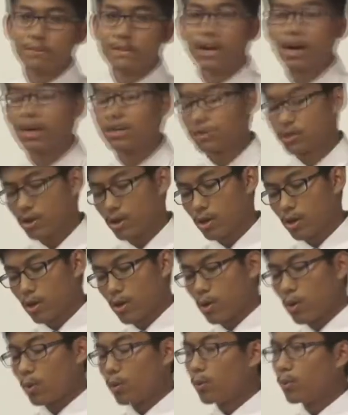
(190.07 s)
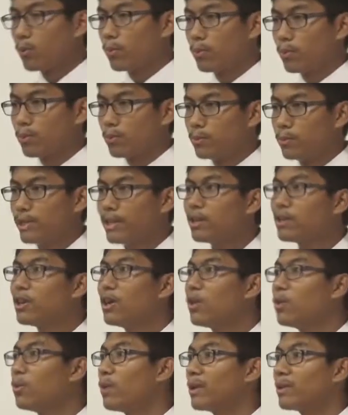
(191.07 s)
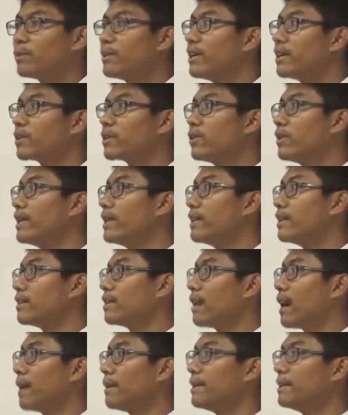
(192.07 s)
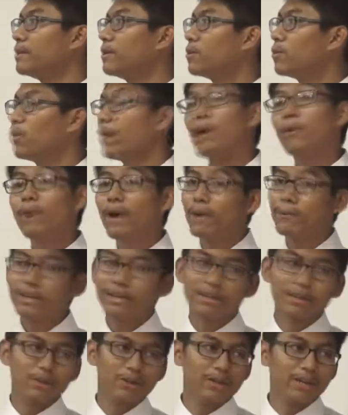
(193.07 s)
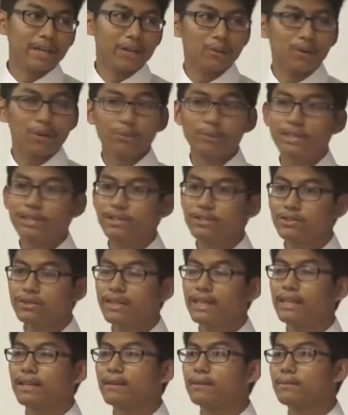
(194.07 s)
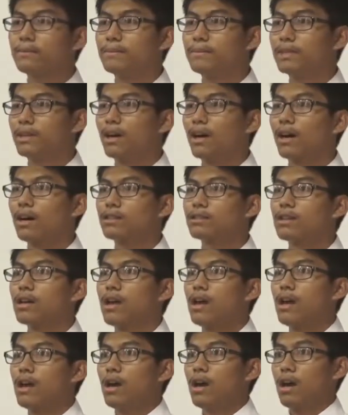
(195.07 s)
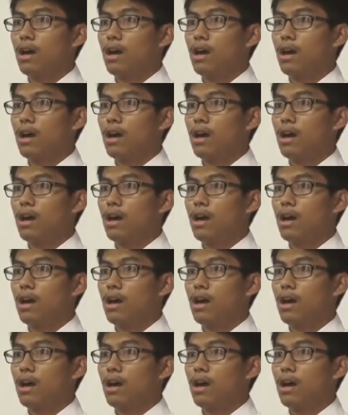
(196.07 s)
Because we don't know what we are going, I mean, where we are going, what we are doing, because